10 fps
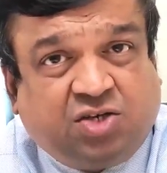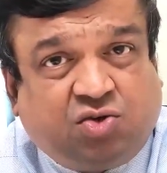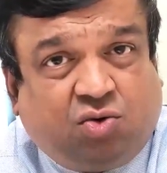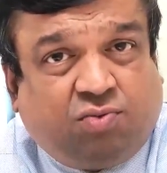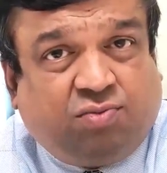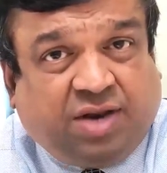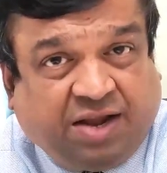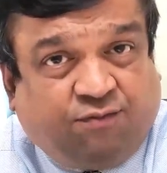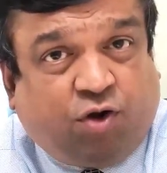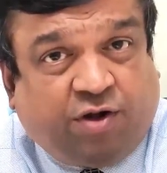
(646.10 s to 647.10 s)
So
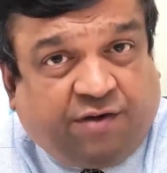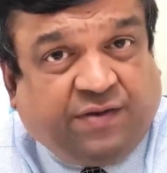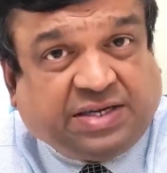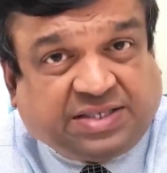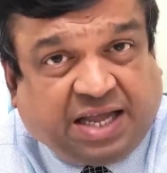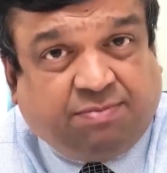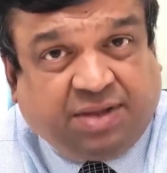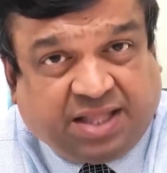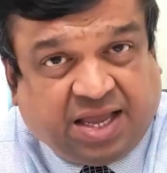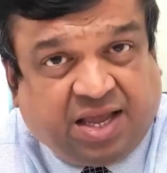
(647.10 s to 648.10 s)
lifelong effects can
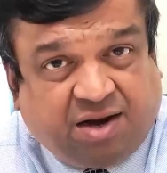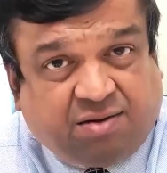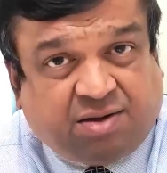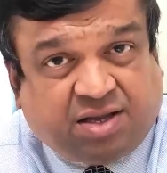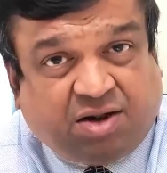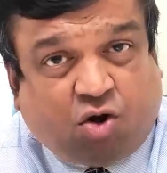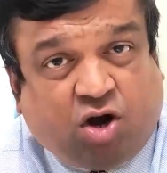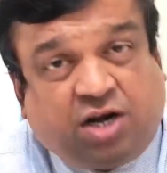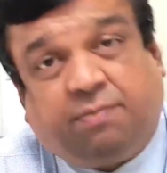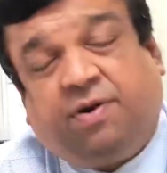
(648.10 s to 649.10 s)
be there,
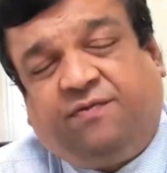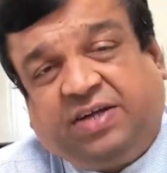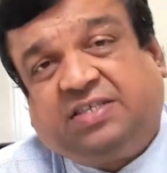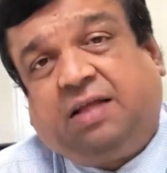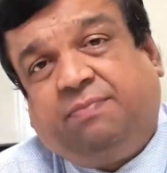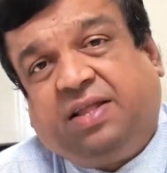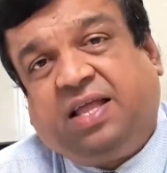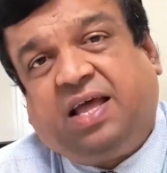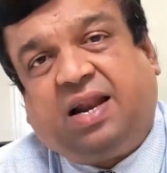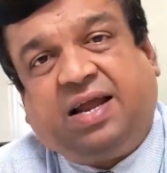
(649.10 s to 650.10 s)
long-term effects can be
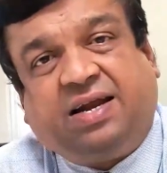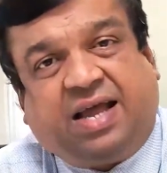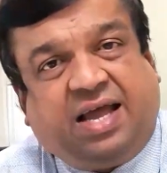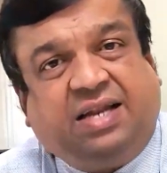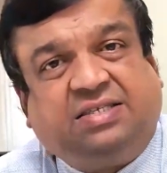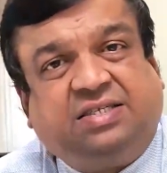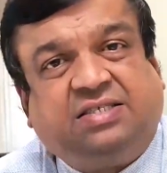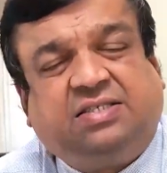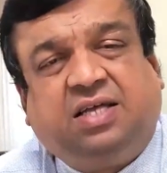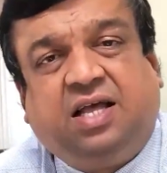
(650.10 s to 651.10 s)
there like
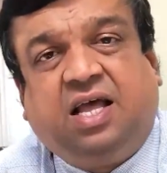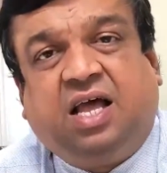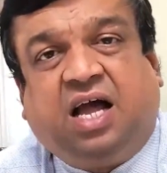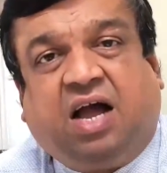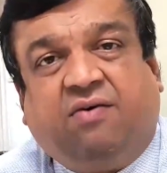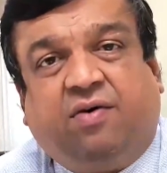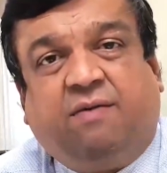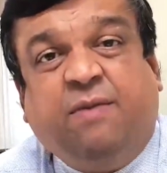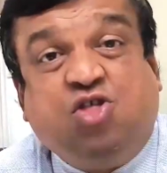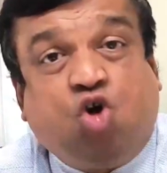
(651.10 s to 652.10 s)
dialysis.
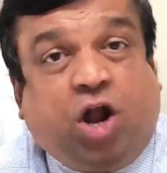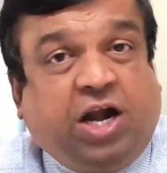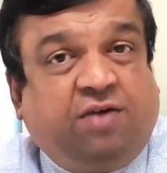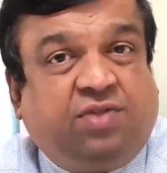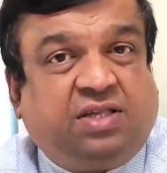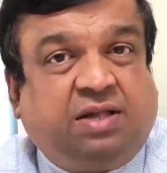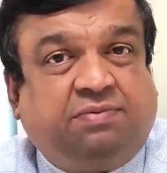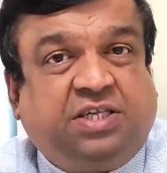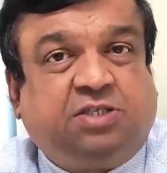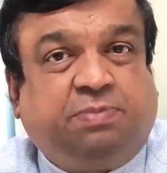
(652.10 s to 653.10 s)
However, majority of the
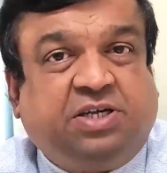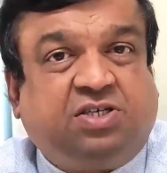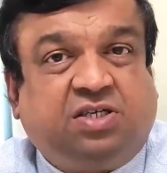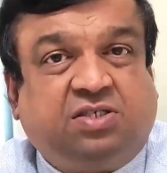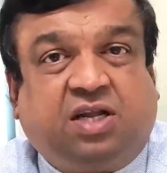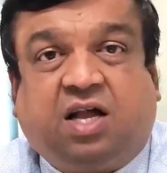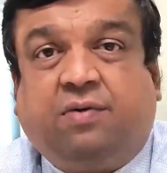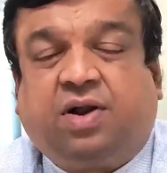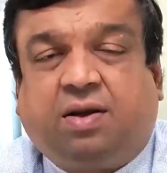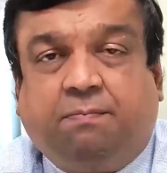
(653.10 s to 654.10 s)
sepsis patients
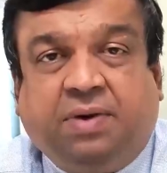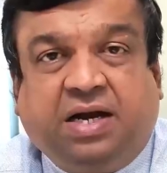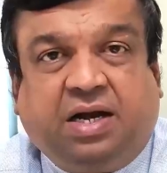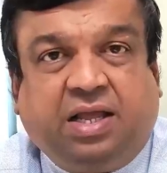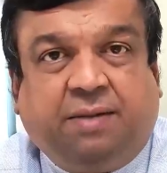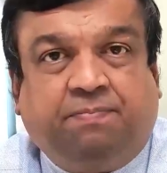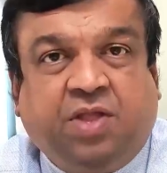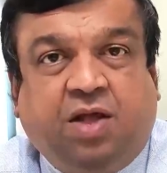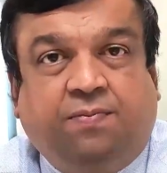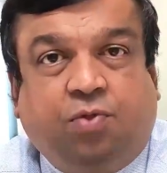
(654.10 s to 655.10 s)
recover completely,
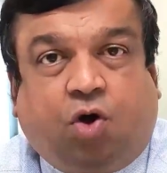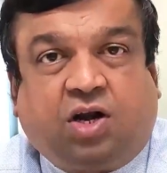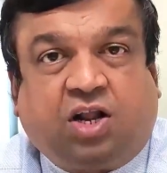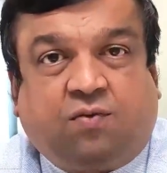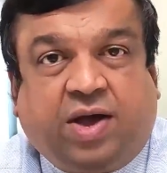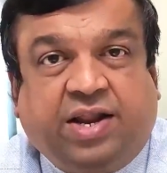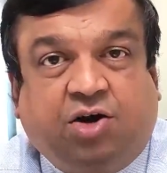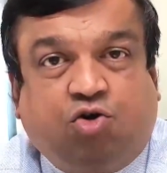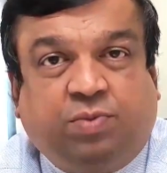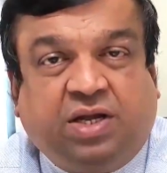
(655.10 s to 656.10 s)
not
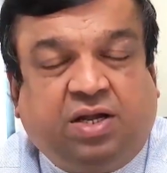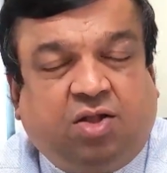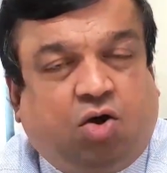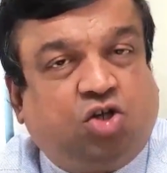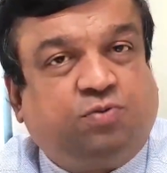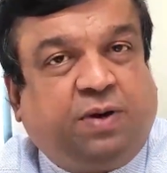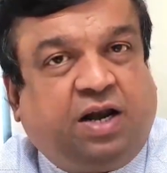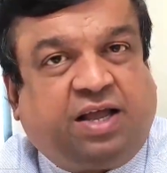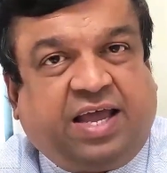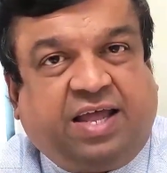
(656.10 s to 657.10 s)
requiring to be in the
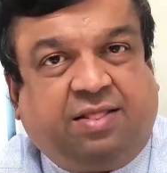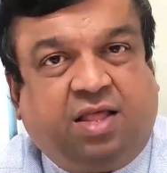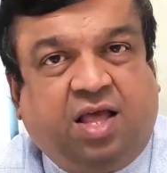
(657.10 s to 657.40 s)
hospital again